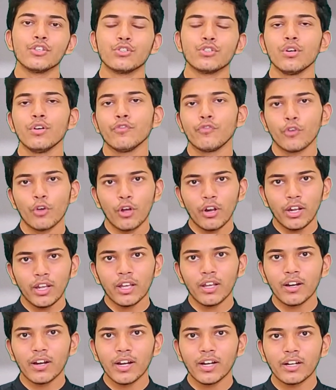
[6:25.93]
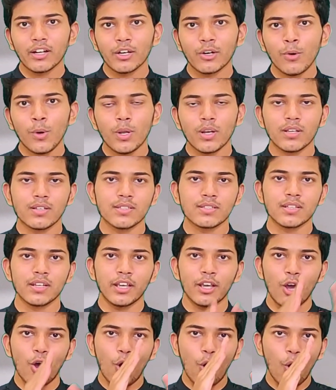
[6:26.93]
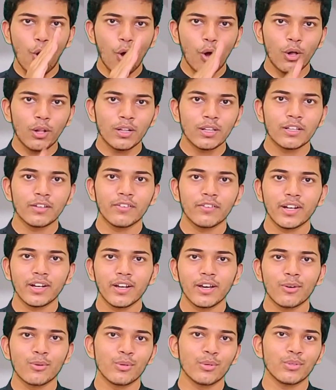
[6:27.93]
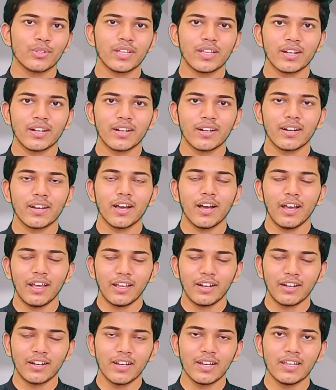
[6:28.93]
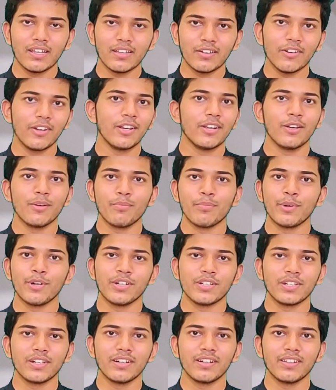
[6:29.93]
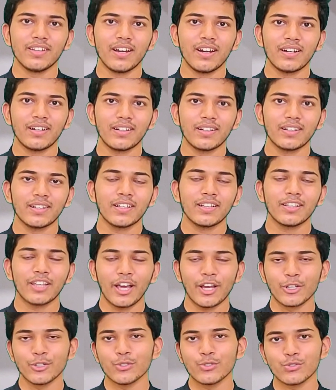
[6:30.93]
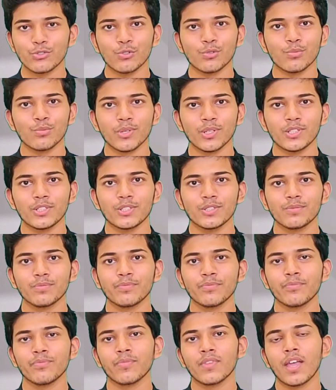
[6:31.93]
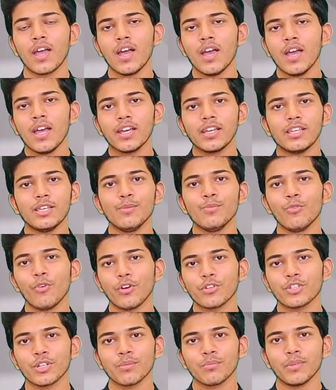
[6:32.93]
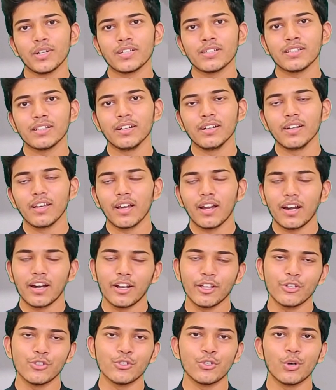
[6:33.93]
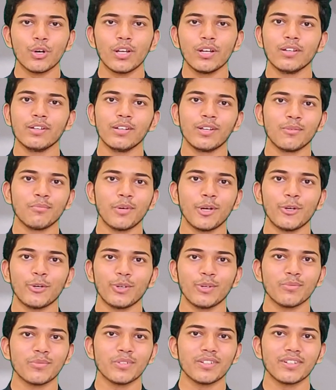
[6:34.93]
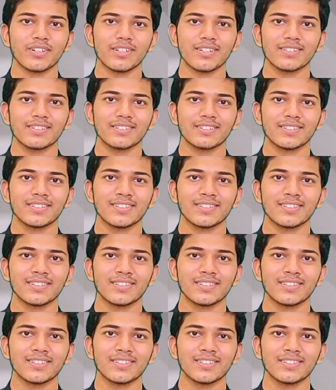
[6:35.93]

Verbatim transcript: So if you are here right now listening all the way down to the end, I really really appreciate that. Thank you so much. Keep watching MedSeed and enjoy learning biochemistry.